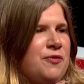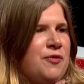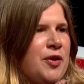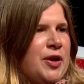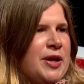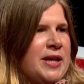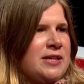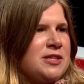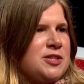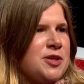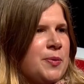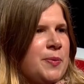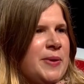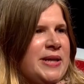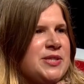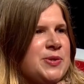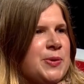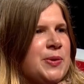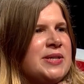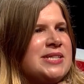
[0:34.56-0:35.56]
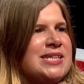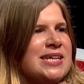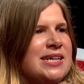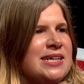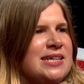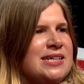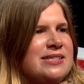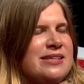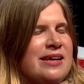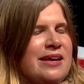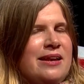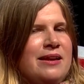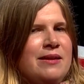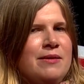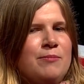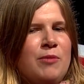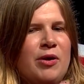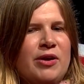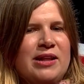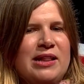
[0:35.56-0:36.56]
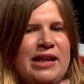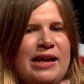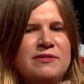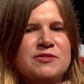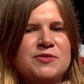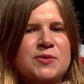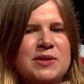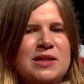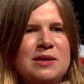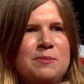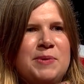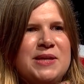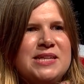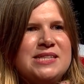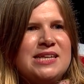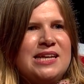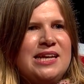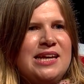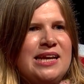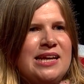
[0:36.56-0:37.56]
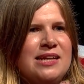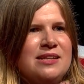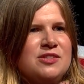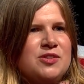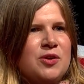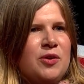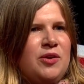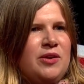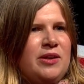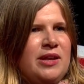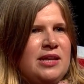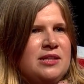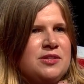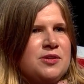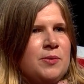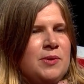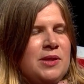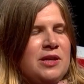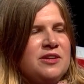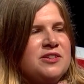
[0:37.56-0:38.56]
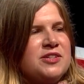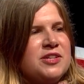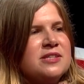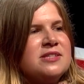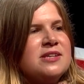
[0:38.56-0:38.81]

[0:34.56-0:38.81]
focus your resources, and modern life's really busy, and so you need to really use your